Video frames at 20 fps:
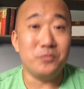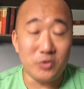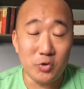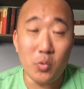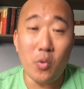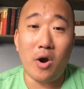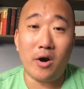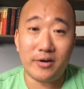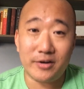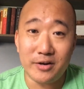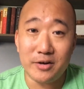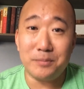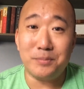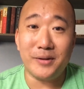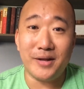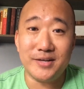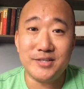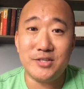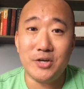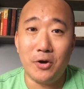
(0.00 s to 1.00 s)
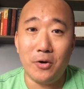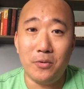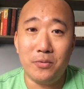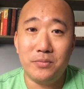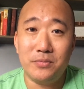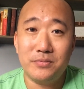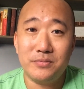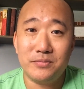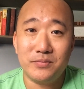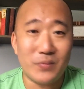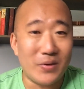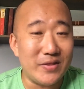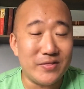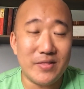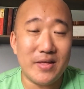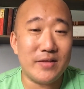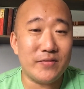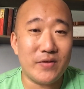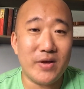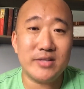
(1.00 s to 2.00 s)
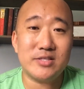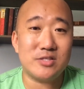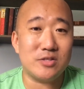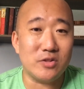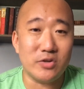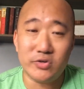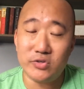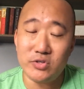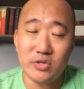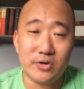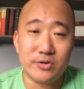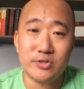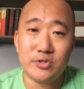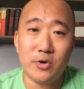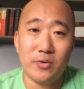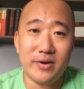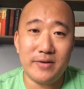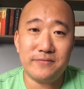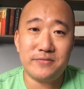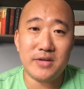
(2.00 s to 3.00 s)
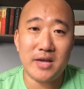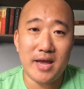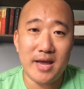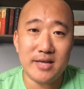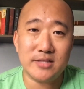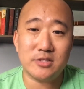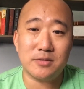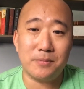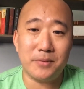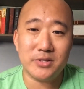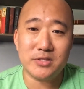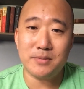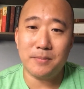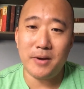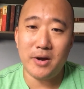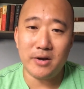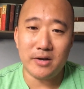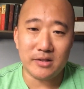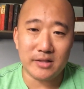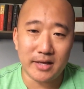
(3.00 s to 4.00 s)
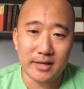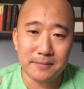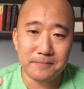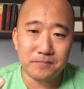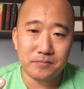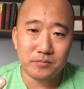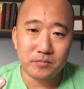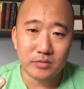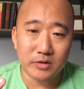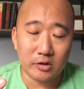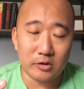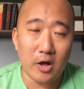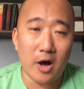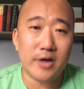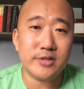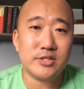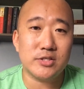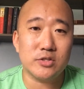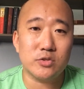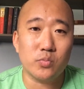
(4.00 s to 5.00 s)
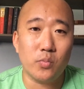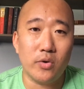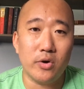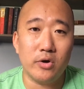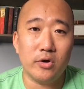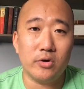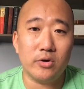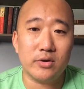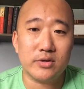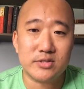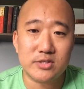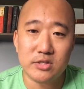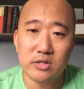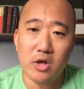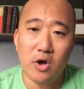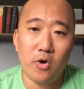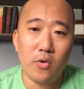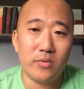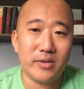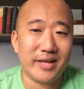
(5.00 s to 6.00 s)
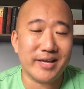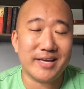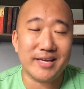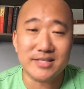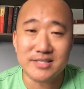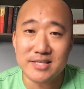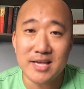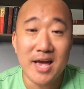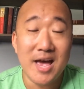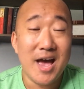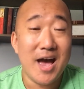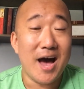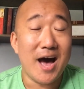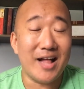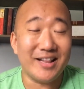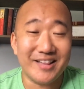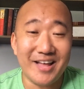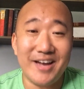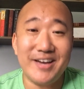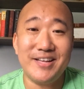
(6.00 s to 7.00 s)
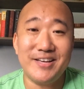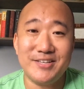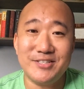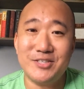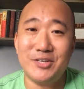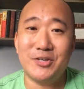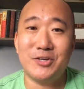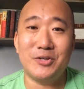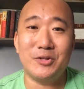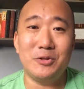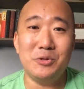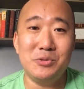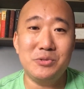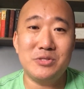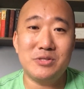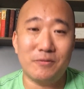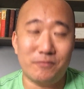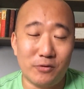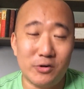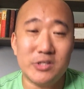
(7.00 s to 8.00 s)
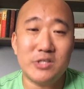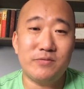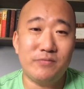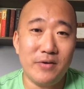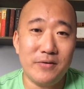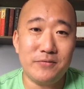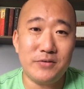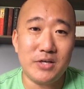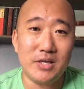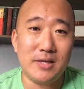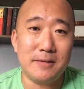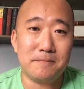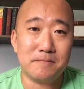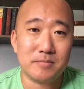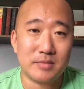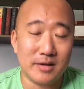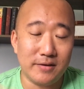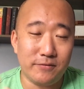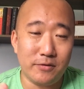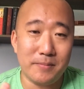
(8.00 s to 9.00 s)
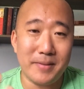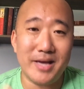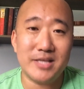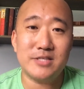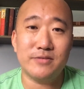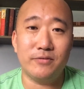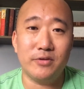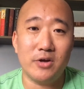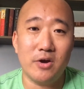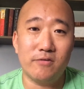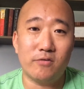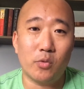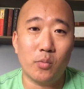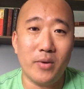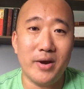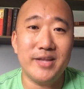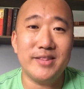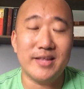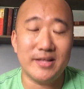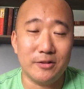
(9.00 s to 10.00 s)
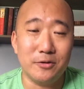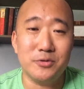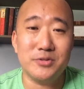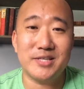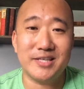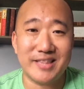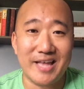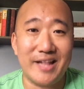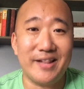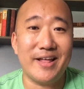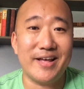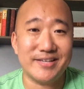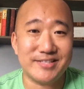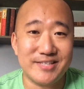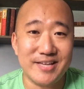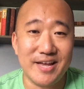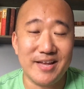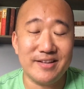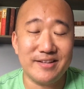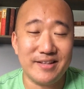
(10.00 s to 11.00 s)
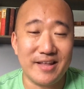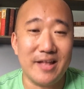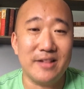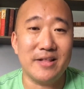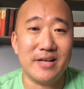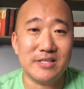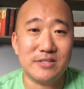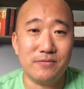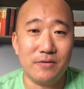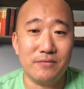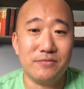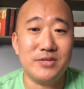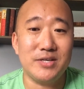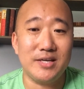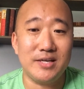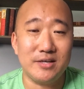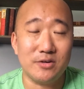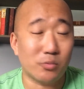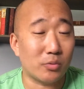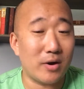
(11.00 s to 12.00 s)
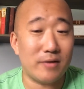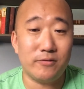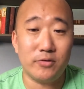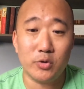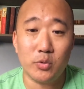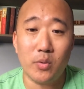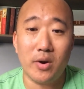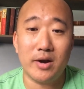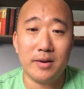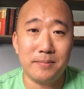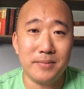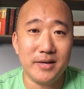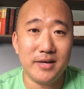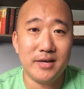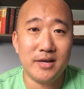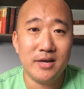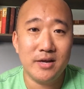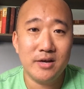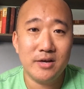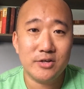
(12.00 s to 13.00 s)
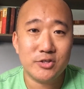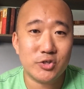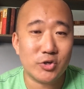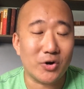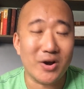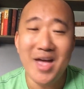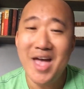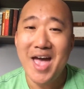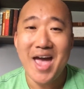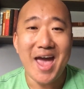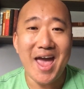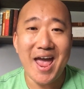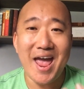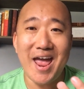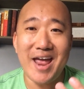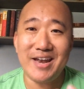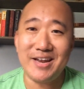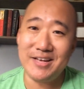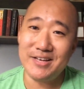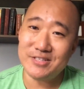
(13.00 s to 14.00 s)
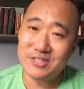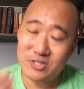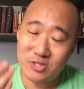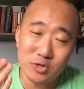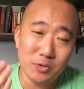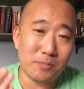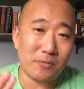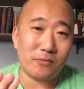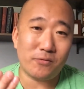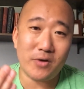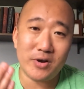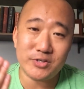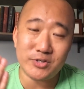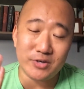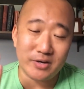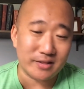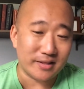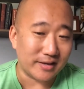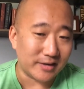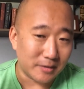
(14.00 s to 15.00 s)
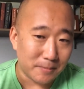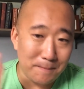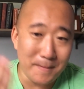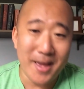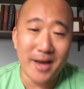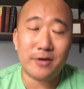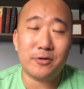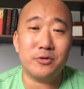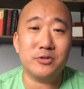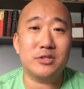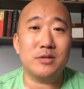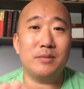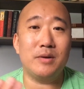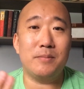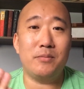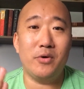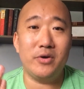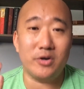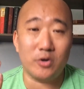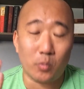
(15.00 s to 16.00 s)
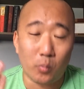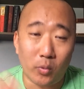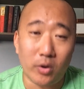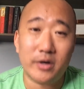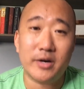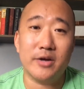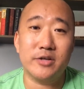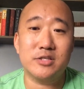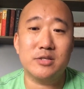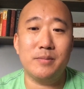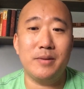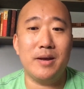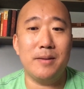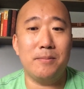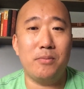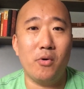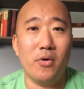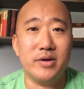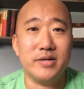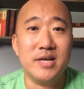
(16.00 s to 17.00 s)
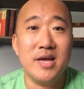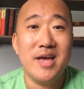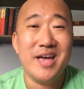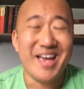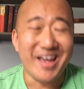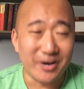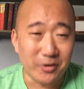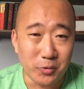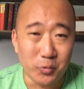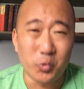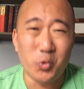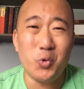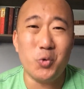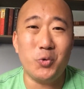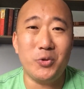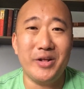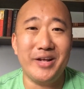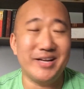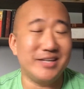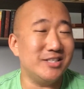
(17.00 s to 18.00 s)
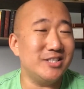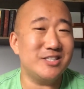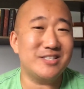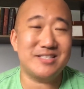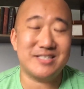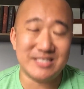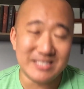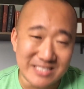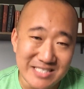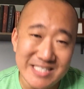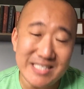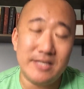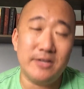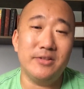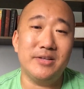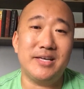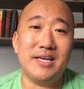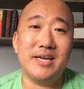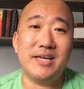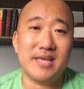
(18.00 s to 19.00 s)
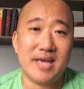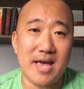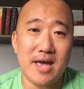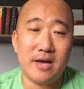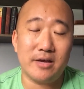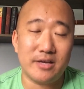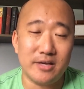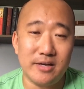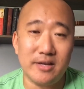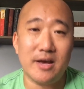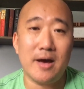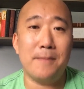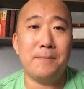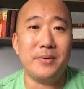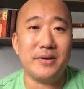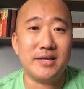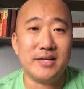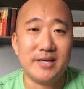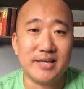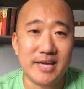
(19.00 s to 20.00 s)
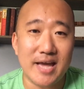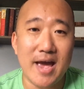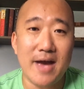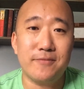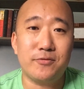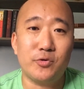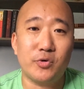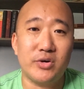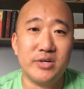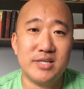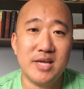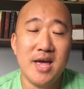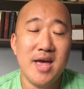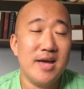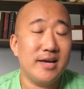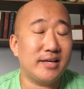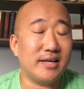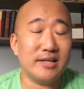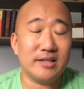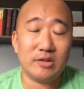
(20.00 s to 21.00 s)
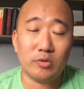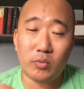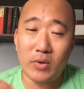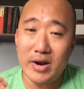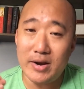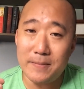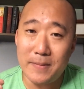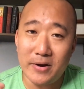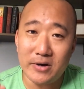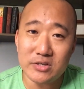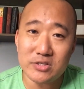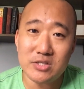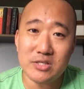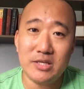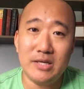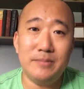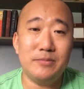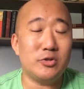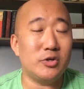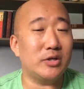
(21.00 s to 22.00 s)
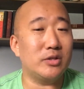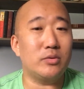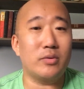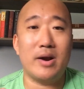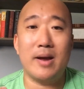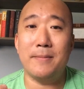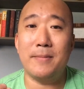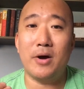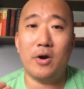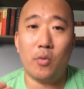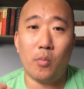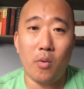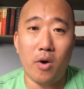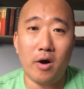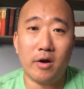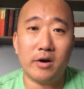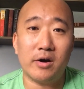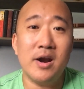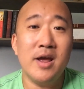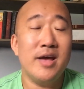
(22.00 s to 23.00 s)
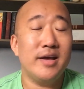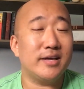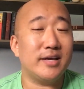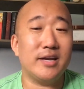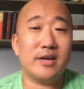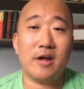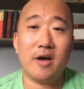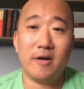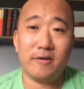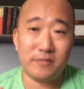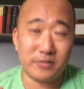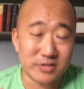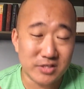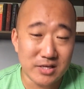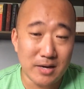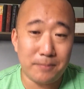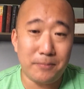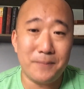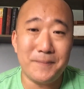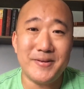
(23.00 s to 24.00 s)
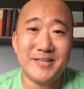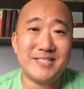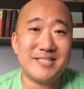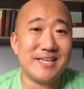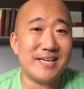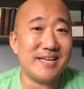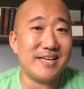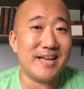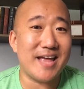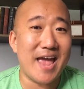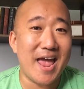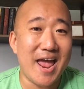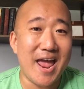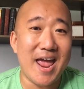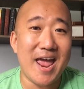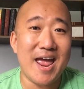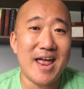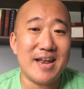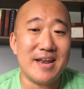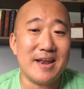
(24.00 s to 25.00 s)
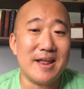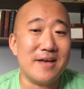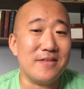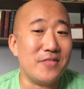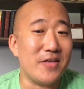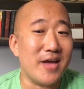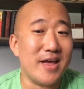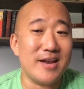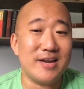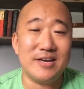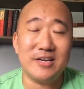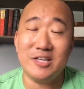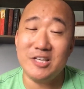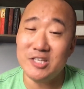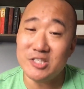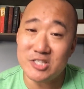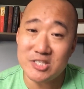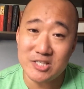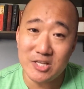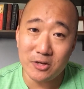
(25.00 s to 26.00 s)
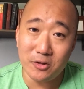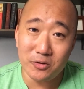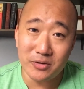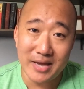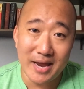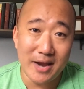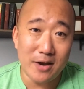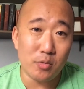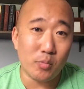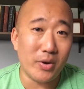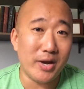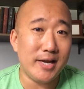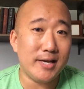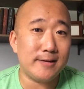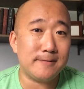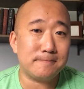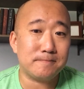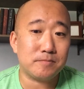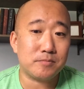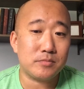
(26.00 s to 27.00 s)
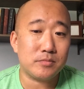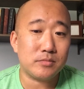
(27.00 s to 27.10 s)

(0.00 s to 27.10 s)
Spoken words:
you are going to plateau. And there's no ifs, ands, or buts about it. Like, losses will slow. Like, it's a lot easier to lose the first 50 if you're massively overweight than losing that last 10, that last 15, or wherever you want to be. Sure. And it's super frustrating. Like, your macros can be on point, your workouts can be on point, and grueling, and just continually getting up and getting after it, getting the right amount of sleep, drinking the right amount of water, getting all of your supplements in, and then you still gain weight,